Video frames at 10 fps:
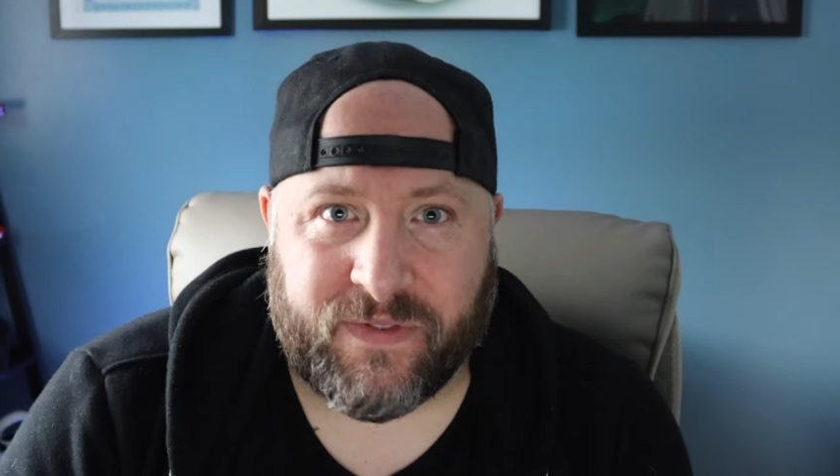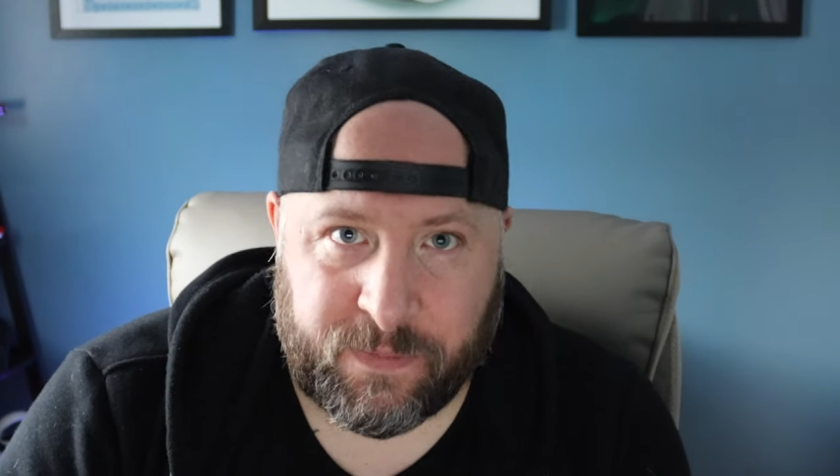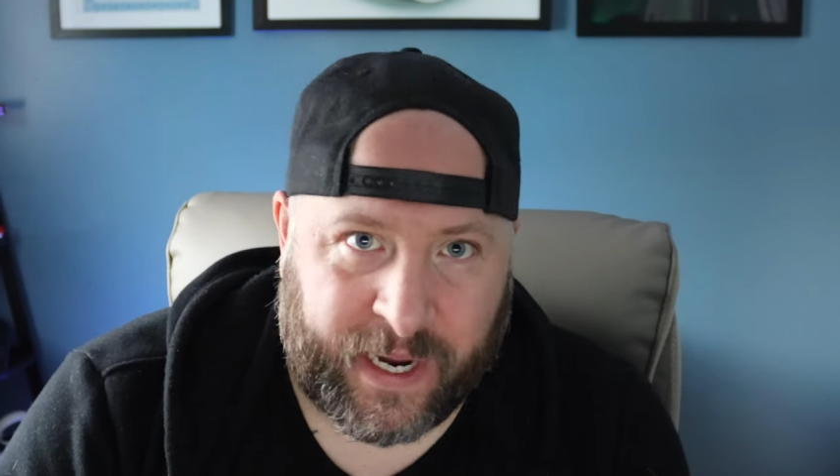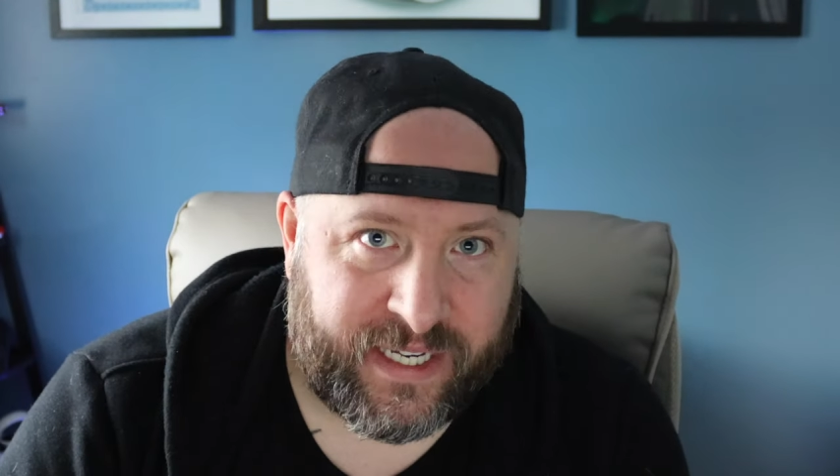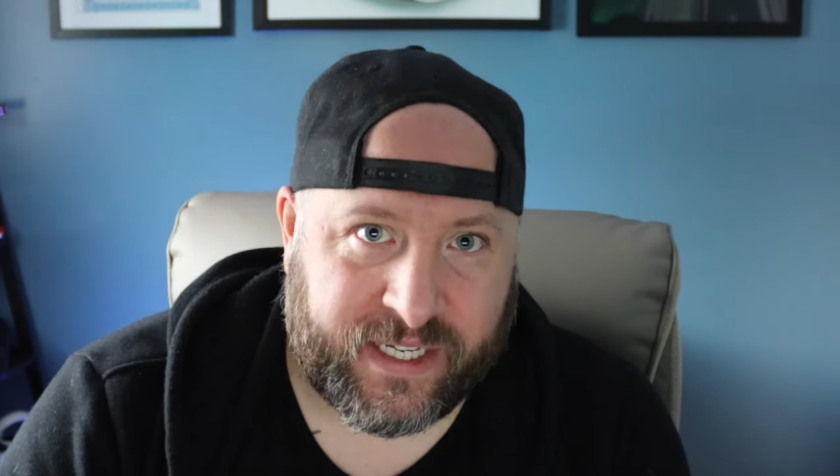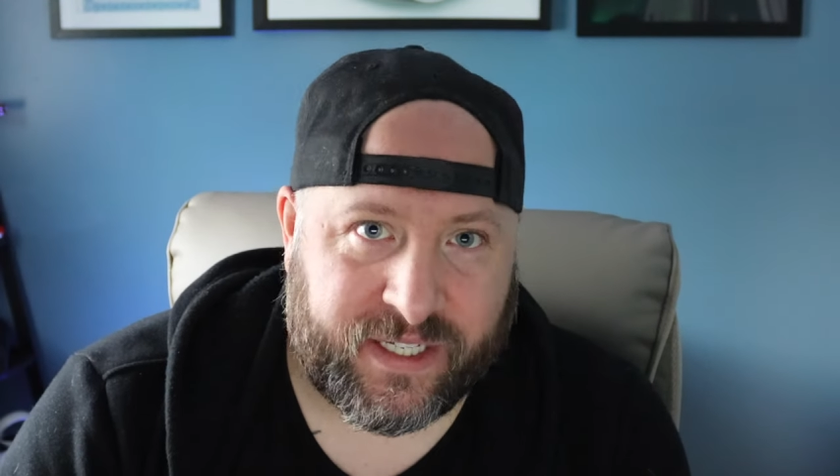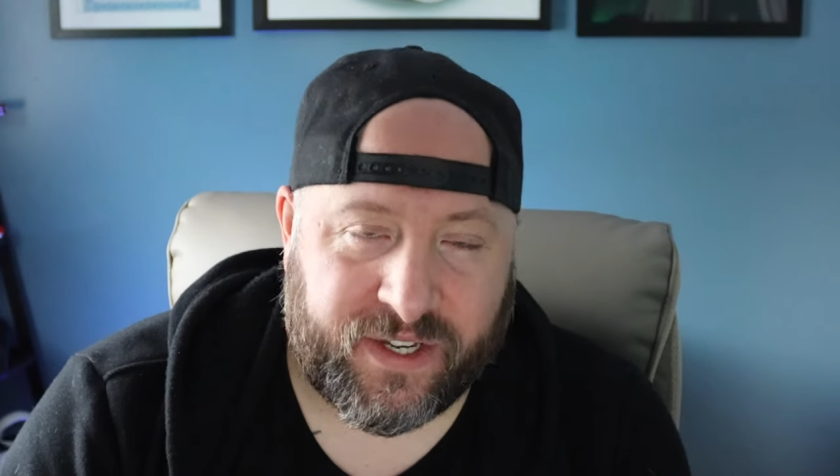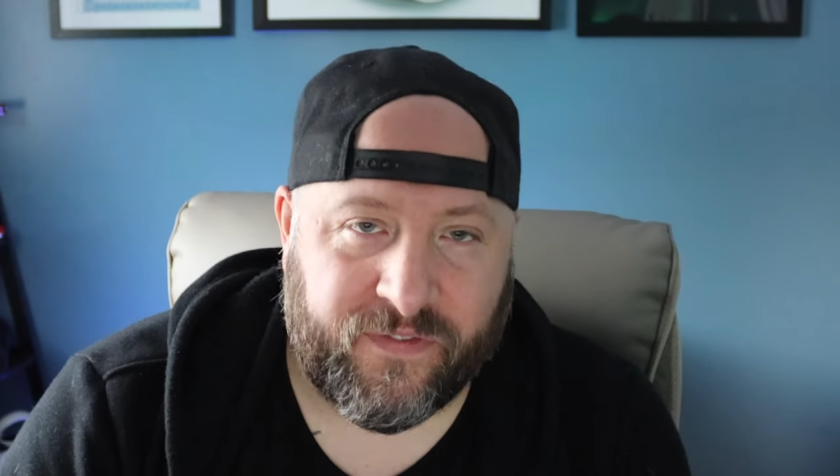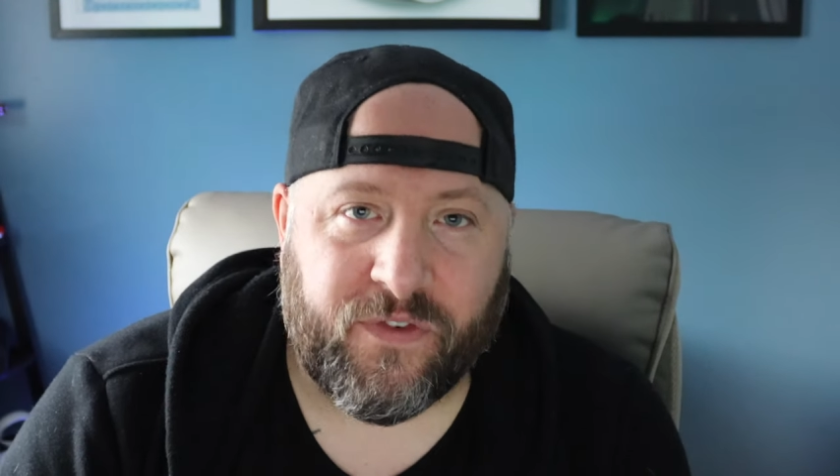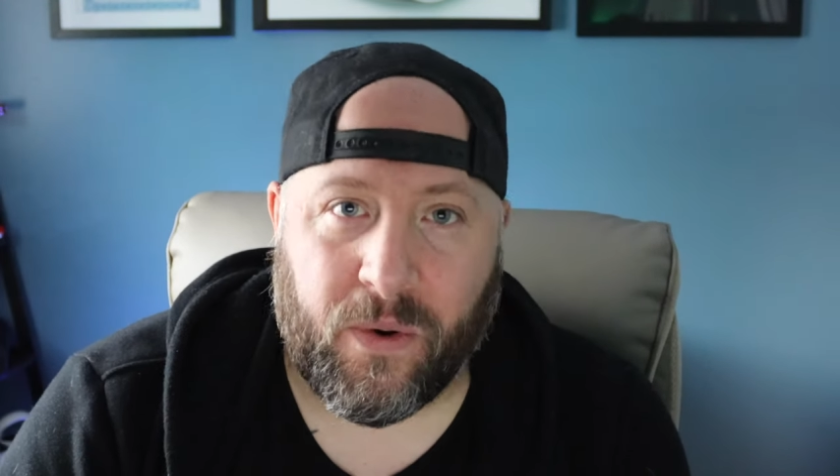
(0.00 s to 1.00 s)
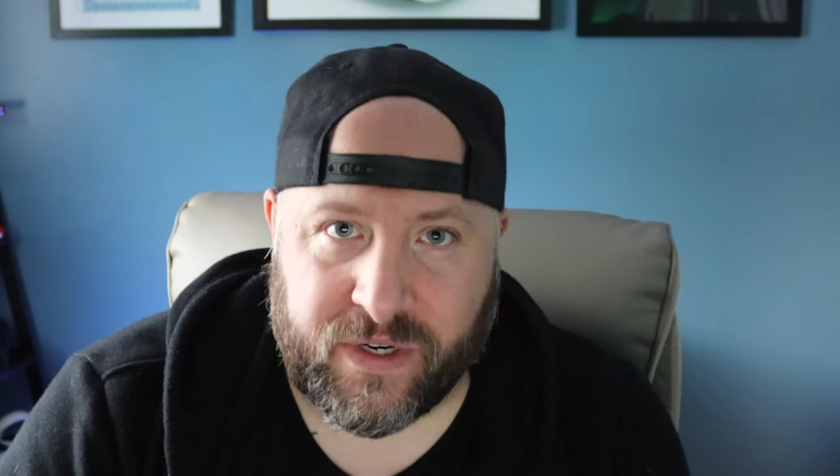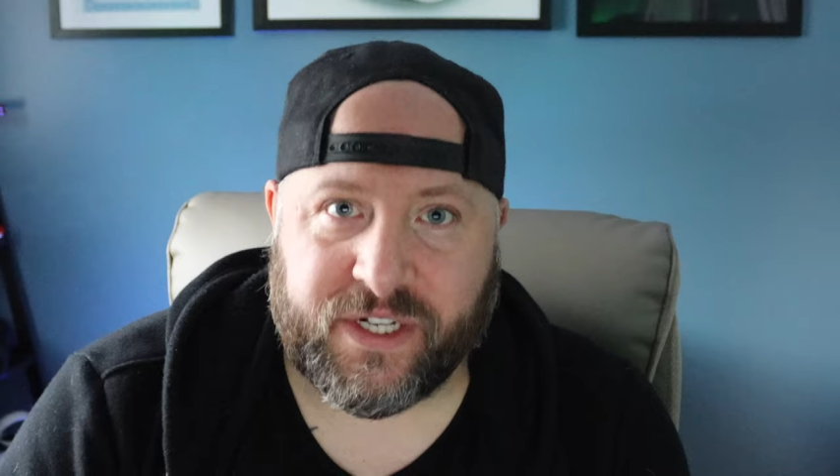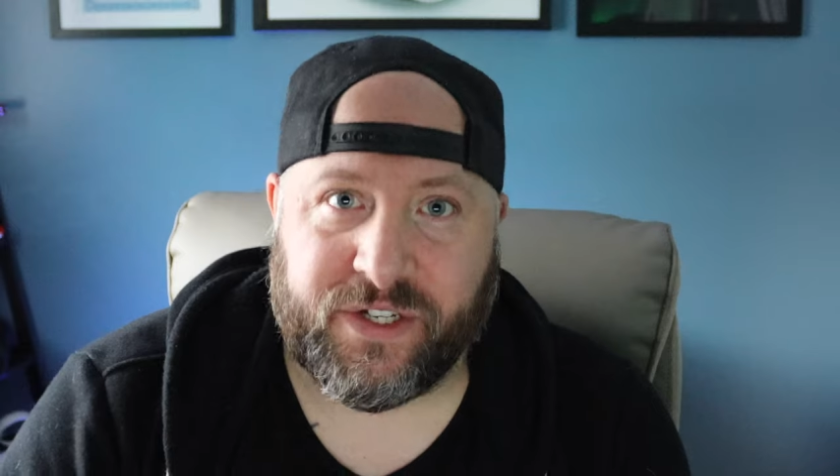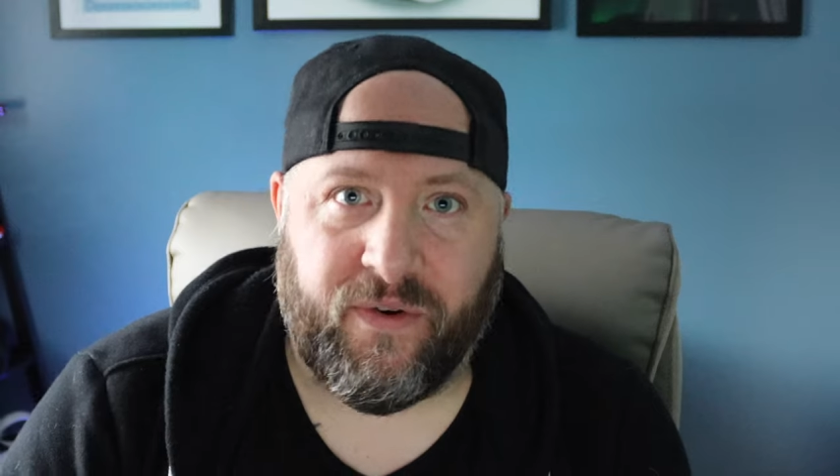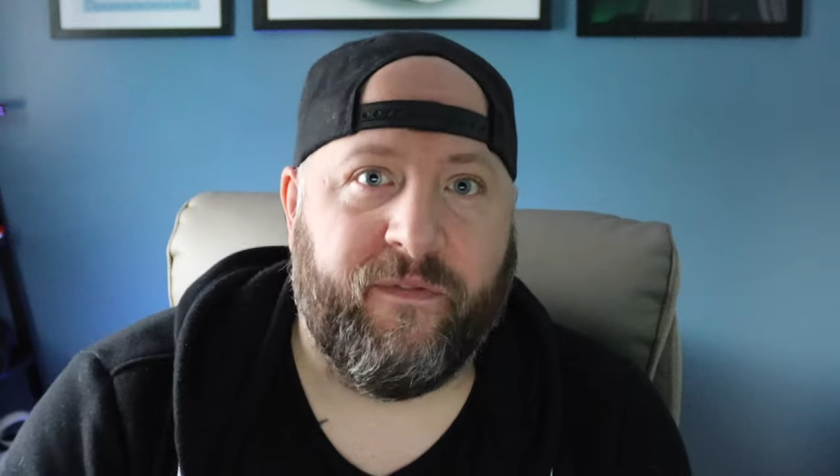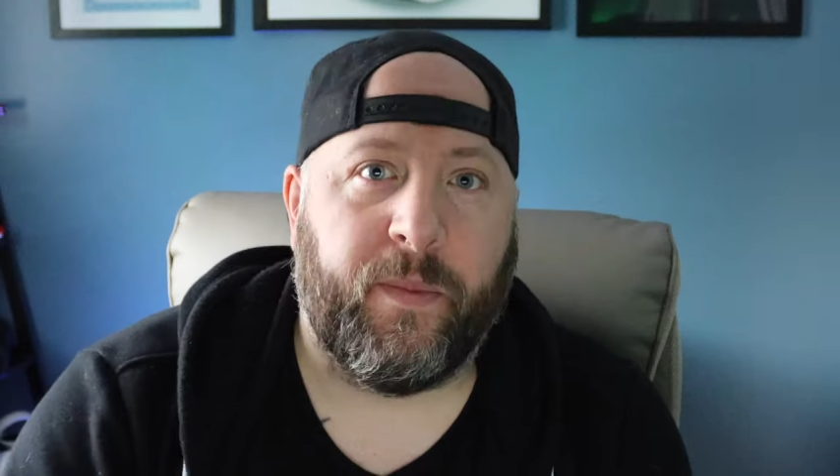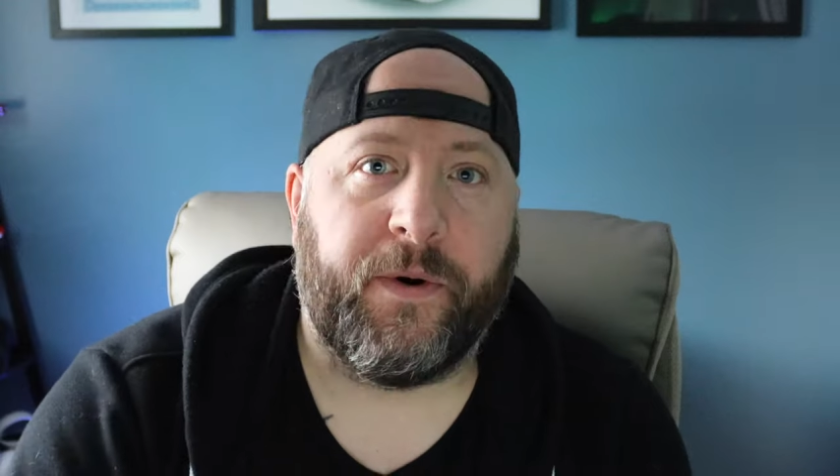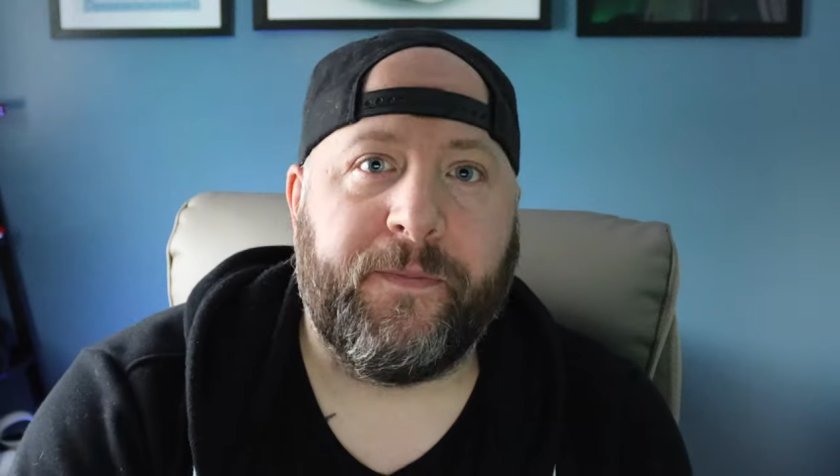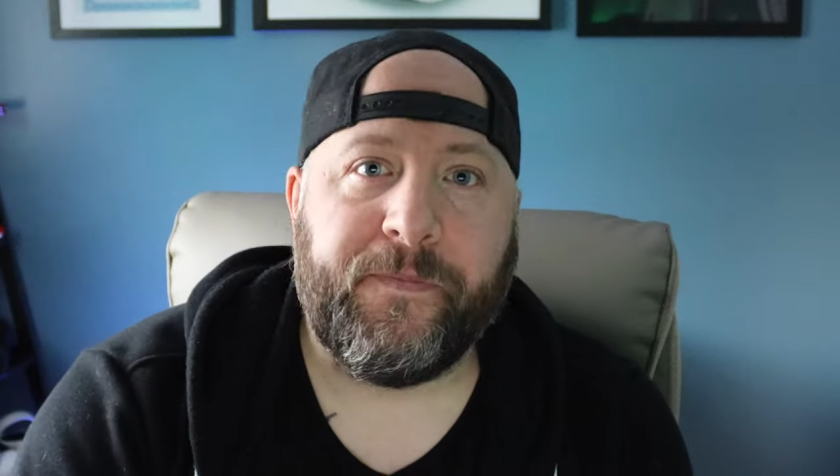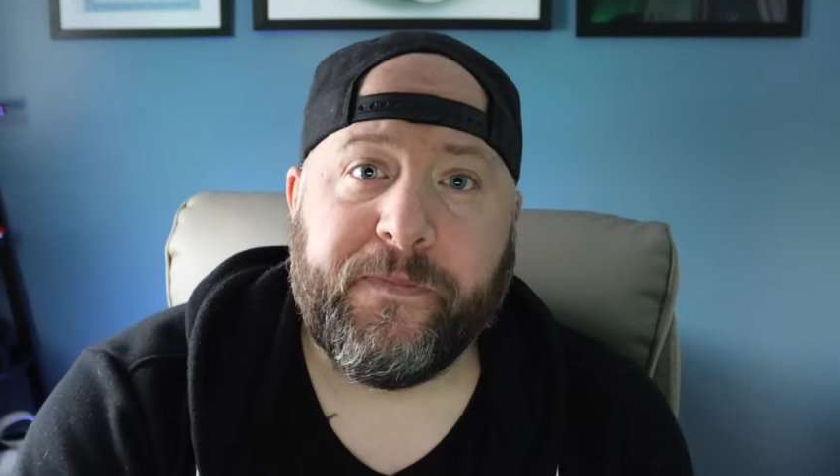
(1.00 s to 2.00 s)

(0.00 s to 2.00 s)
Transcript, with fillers: spices. Of course, it's craveable.